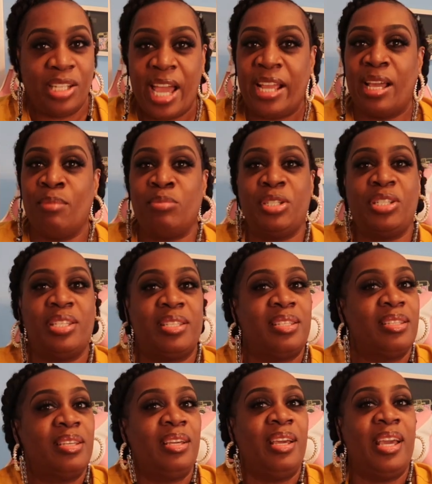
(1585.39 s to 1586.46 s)
Like I'm
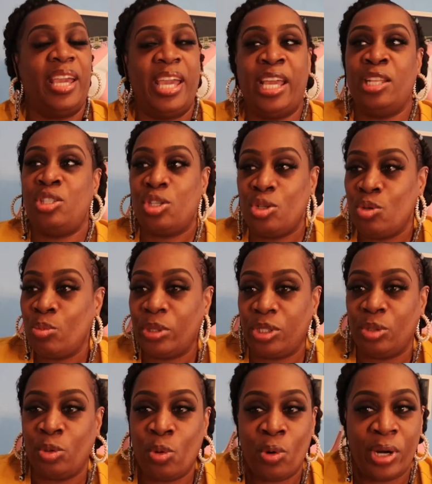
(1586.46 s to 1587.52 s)
just in tune with
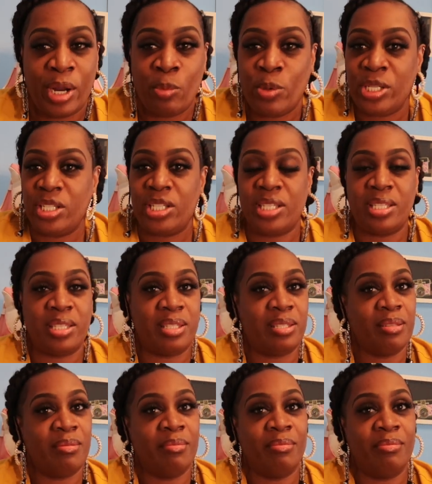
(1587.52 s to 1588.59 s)
the Lord and we just